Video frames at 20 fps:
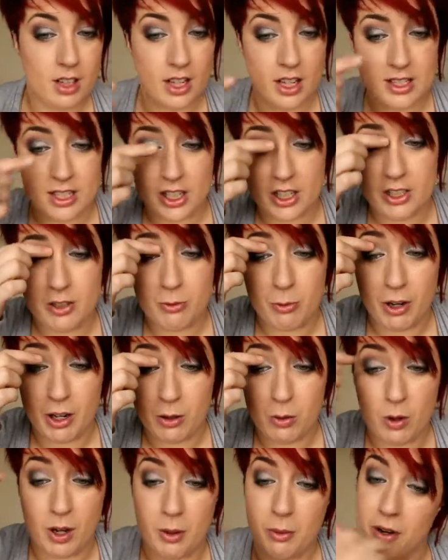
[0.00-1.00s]
actually
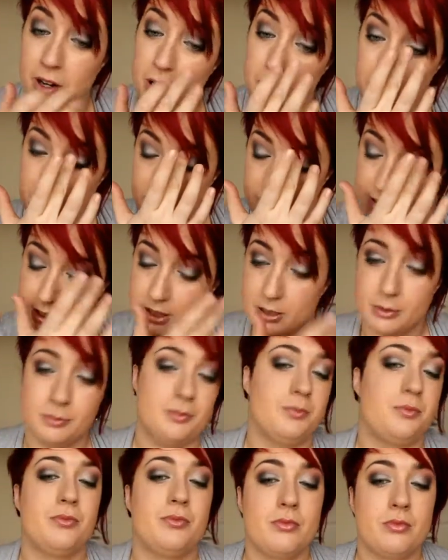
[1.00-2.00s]
quite wearable. So
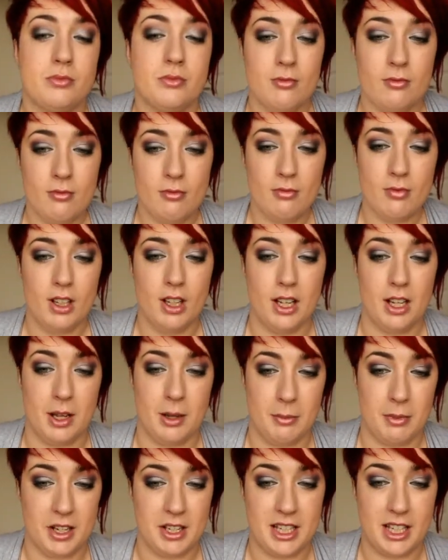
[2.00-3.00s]

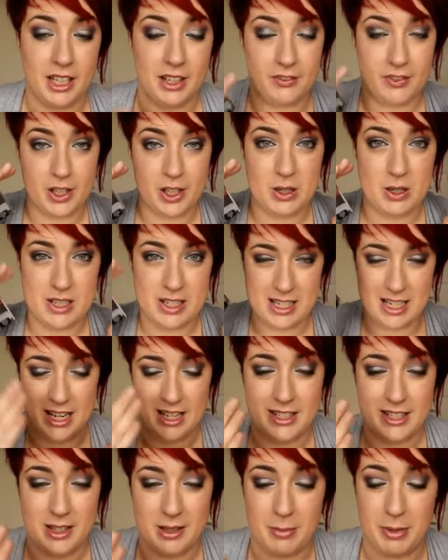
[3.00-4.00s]
I think if you use
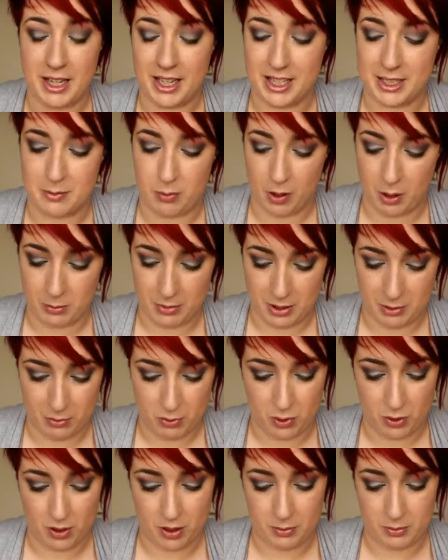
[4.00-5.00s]
less of the pink is probably
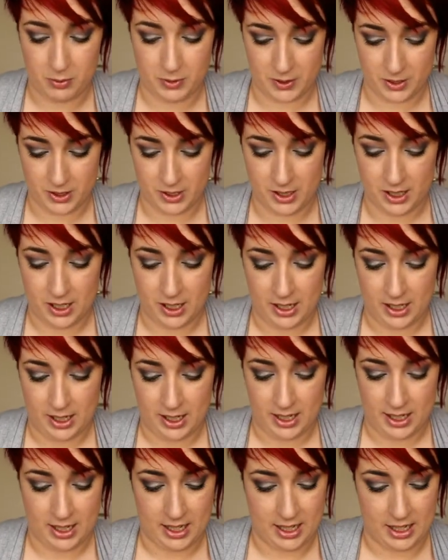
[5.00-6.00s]
more, but
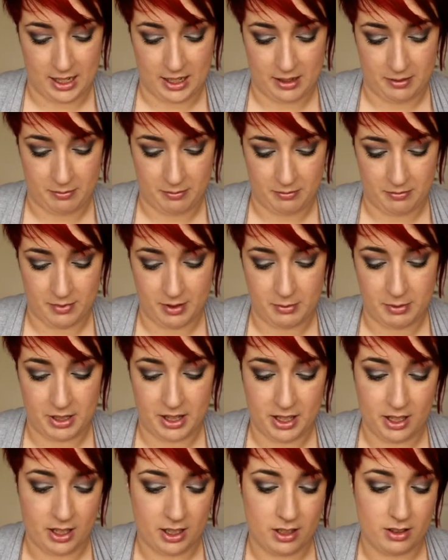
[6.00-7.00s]
I mean
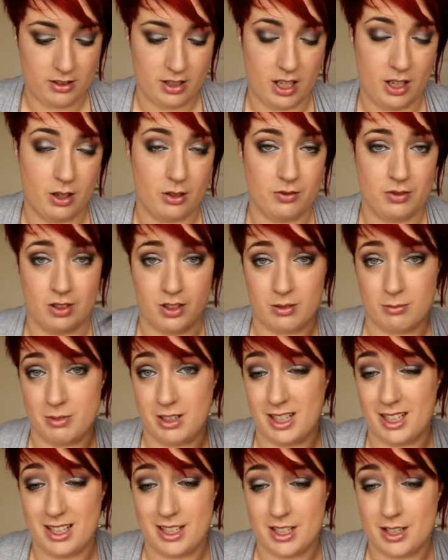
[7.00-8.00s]
they go for a
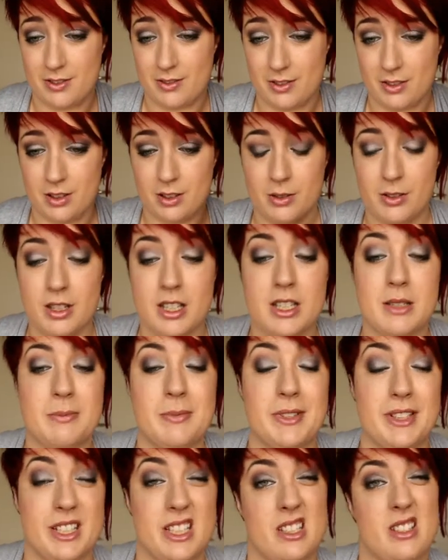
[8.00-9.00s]
completely different look with this,
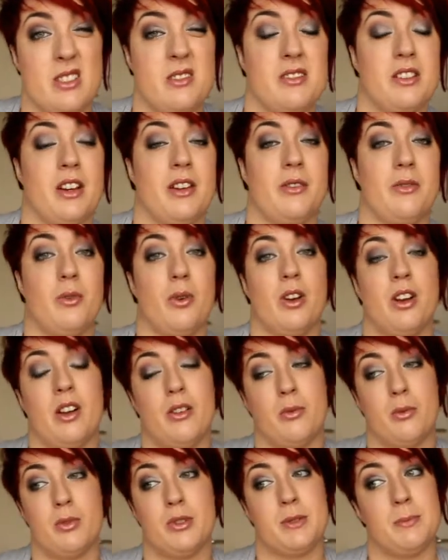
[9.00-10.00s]
but this is kind of what I
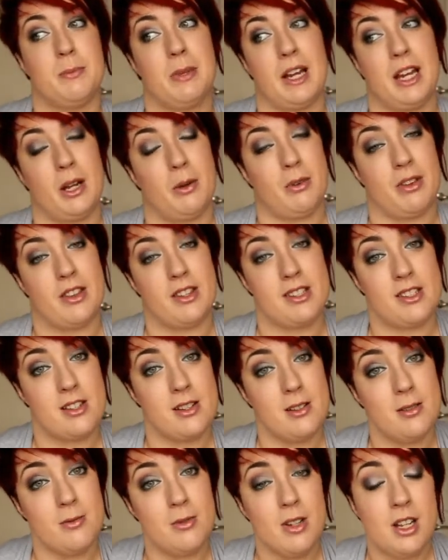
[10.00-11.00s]
was playing with.
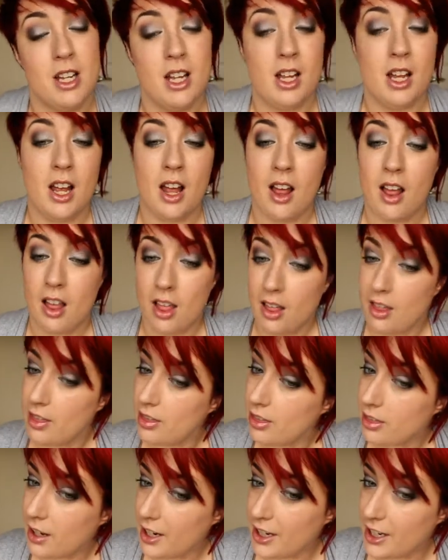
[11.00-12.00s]
So
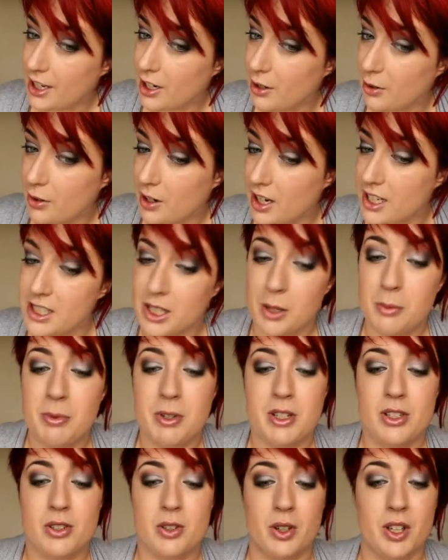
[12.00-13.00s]
there you go guys, I hope you
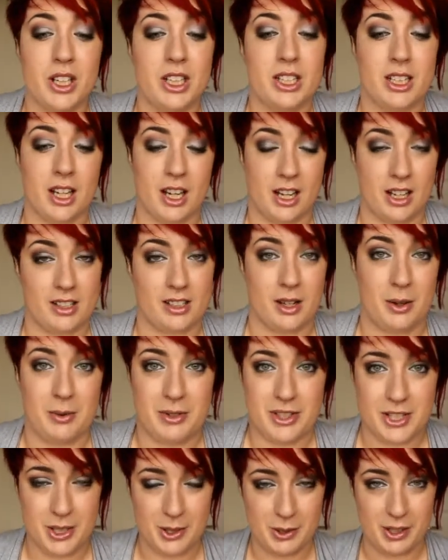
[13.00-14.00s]
enjoyed, and I will
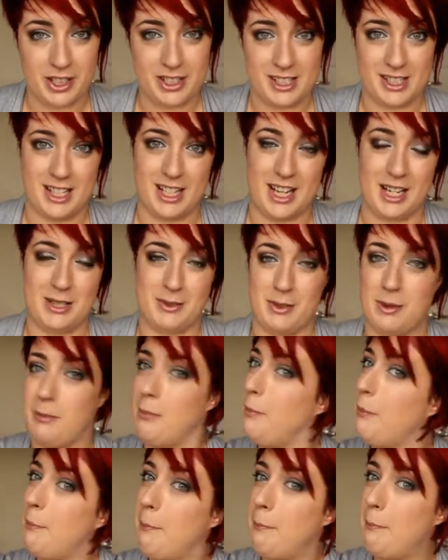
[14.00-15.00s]
see you guys in the next one.
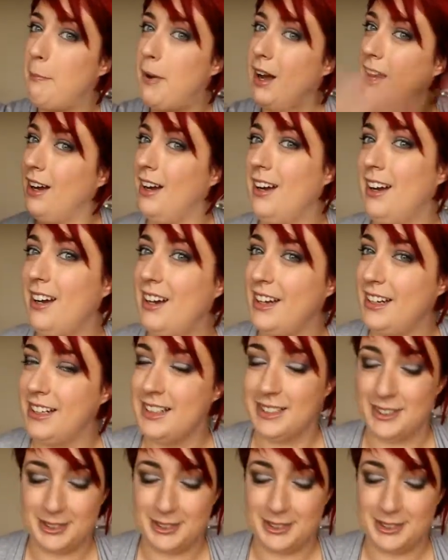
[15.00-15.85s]
Bye!